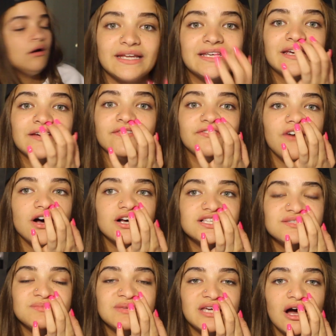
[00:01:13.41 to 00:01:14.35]
Like it
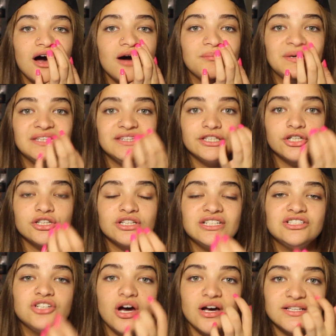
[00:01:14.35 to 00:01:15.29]
fucks me up. It
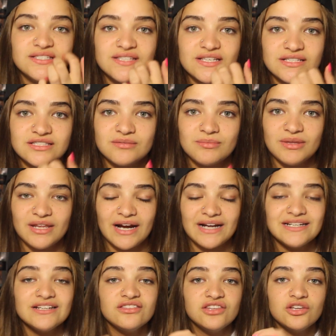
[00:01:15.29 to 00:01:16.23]
literally does things to me that I
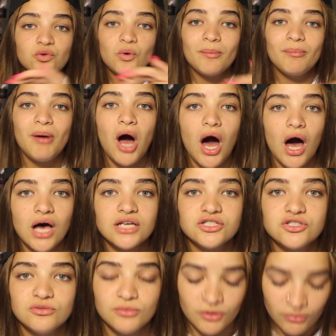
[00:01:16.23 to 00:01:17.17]
didn't think were
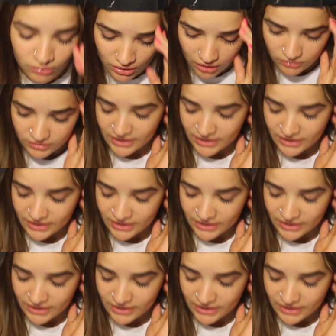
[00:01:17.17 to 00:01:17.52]
possible, bro.